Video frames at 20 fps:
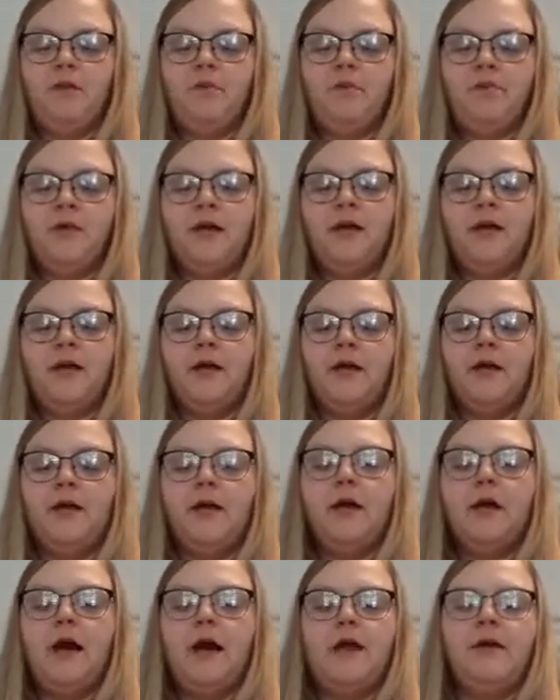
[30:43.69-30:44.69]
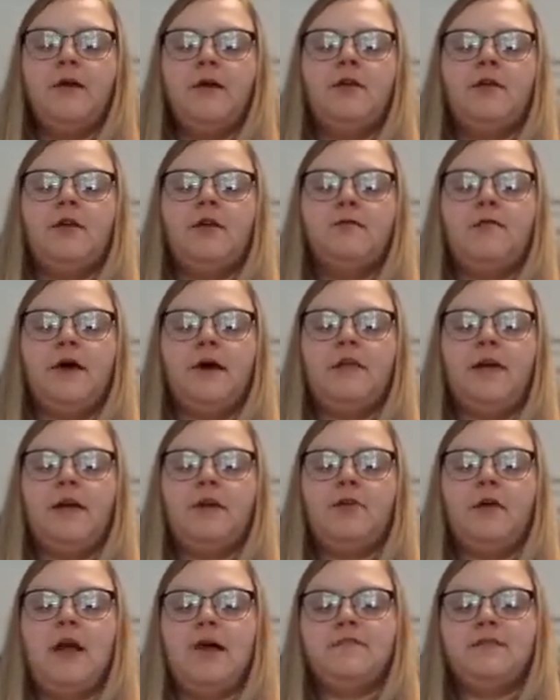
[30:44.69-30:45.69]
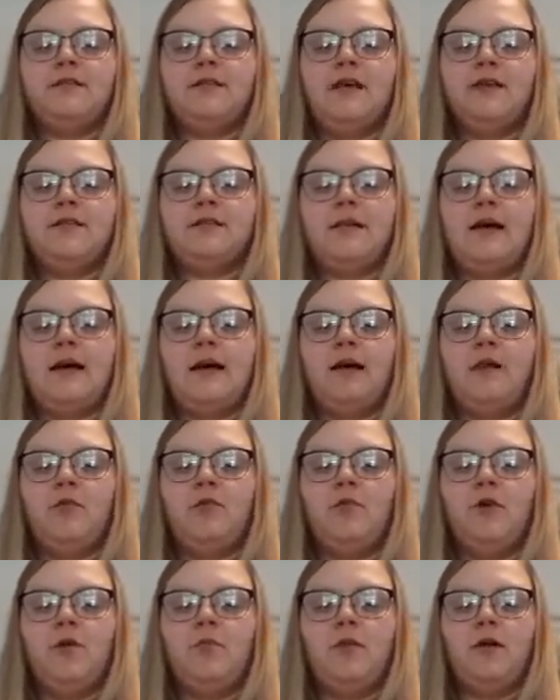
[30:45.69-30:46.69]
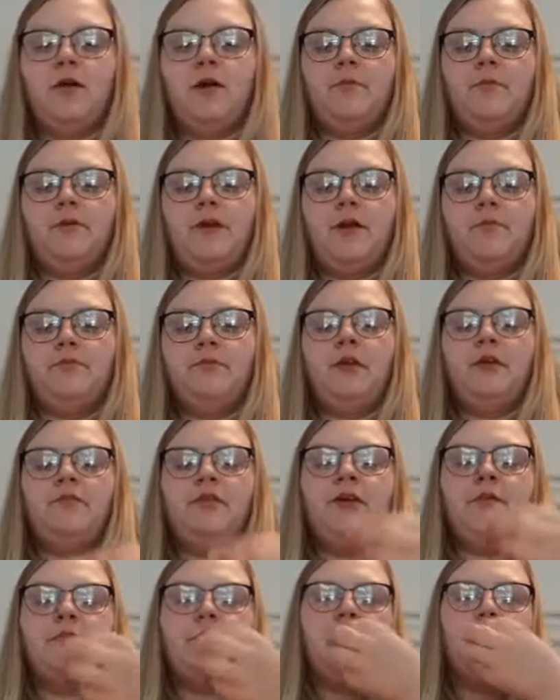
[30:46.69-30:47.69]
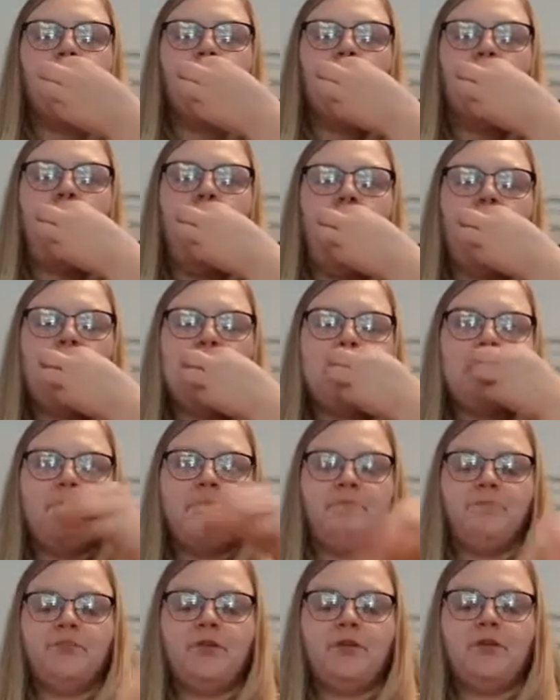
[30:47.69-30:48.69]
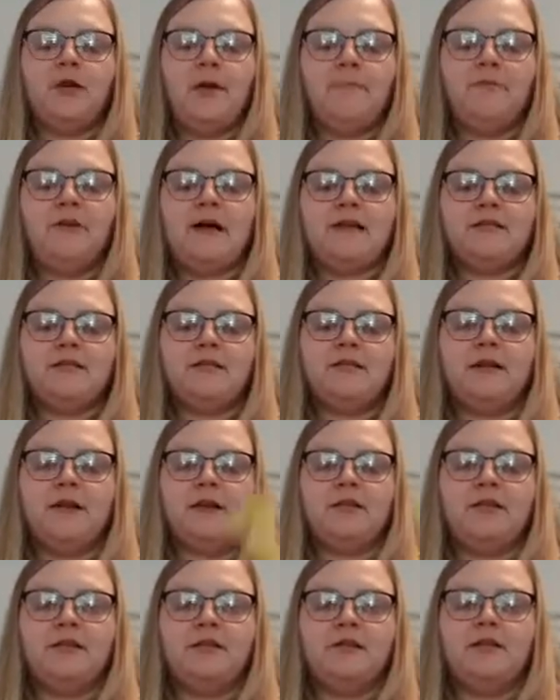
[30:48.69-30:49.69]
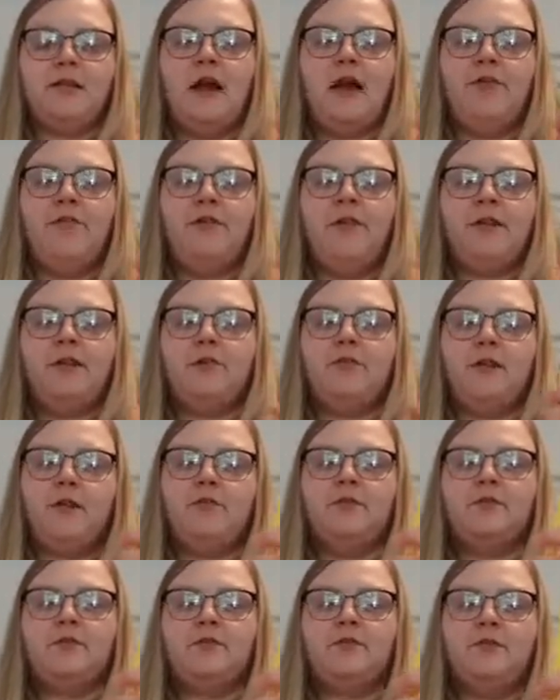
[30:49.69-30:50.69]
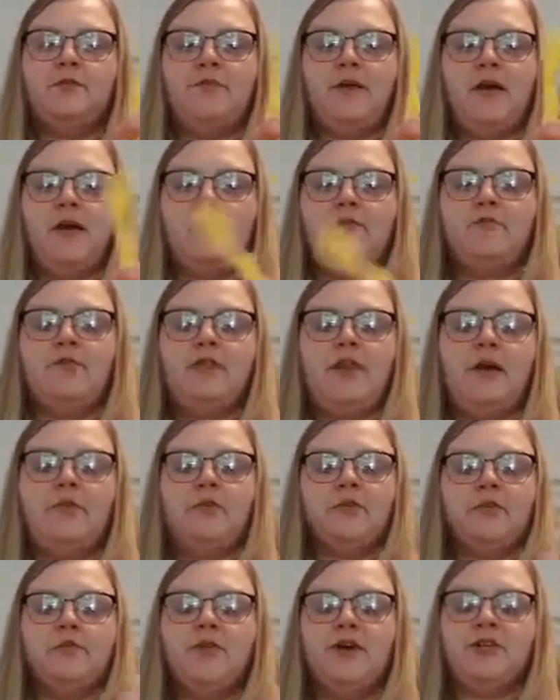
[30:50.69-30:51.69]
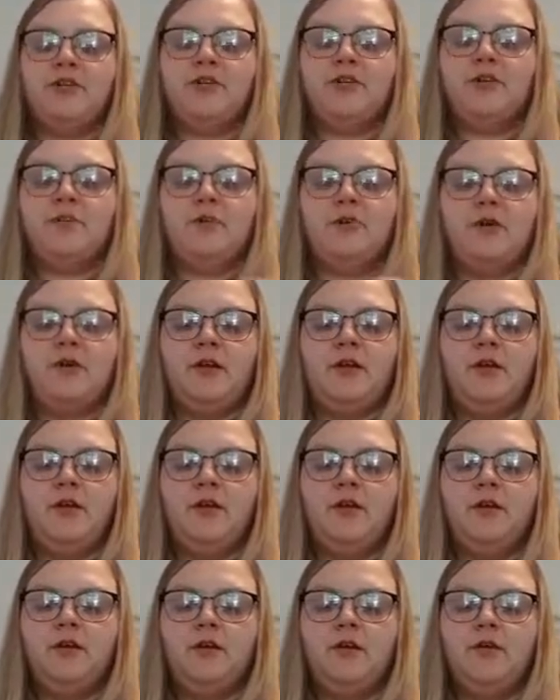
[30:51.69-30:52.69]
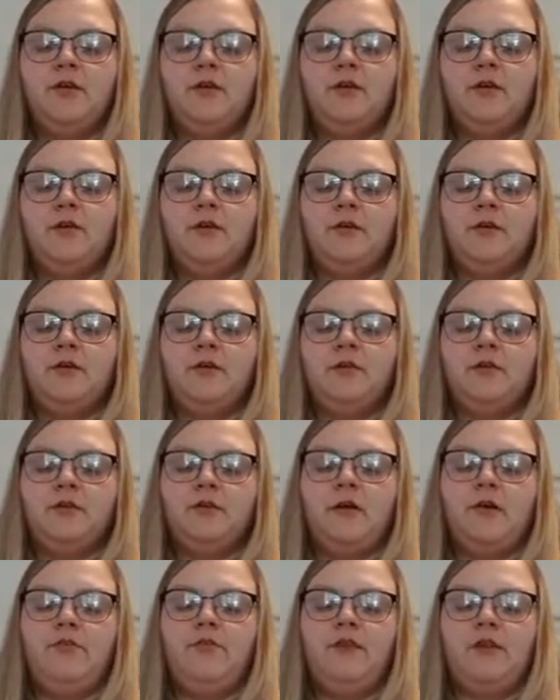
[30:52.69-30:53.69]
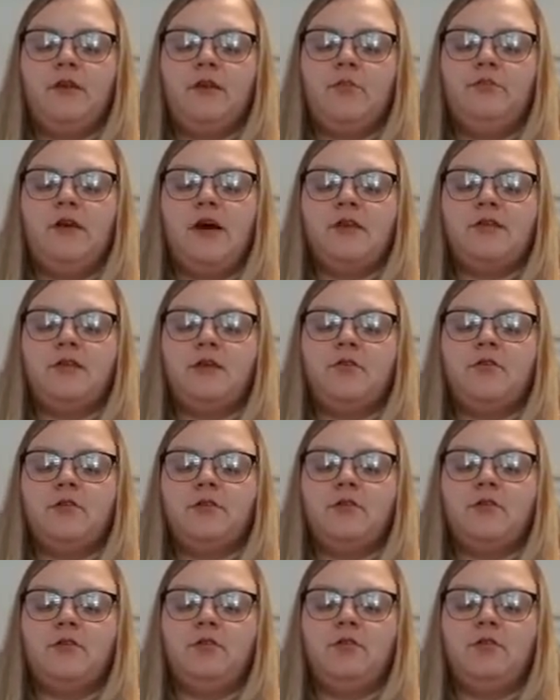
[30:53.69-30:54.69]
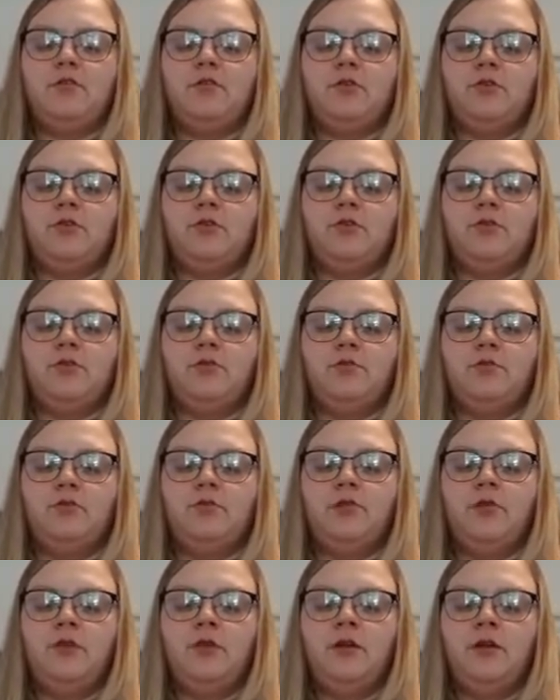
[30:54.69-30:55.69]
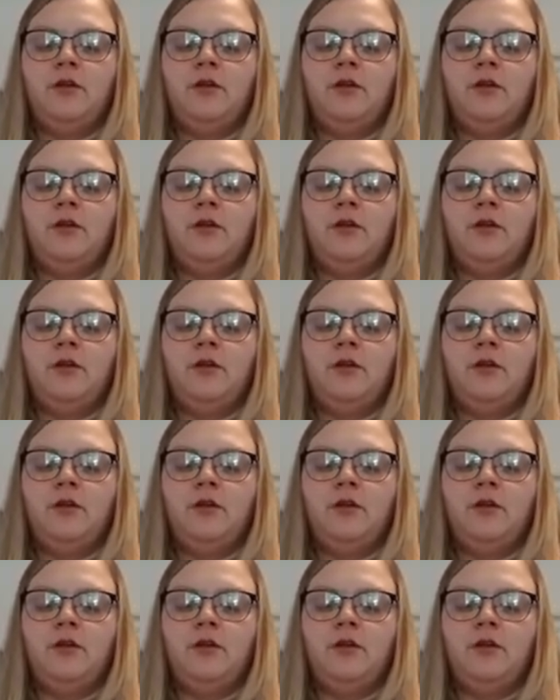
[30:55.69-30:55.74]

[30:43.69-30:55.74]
But I know that you can buy like crab sets at Walmart, but I believe they're metal. They're not plastic like this, and I feel like the metal ones would bend with how much pressure you put on it. So I feel like the plastic ones are a little more durable.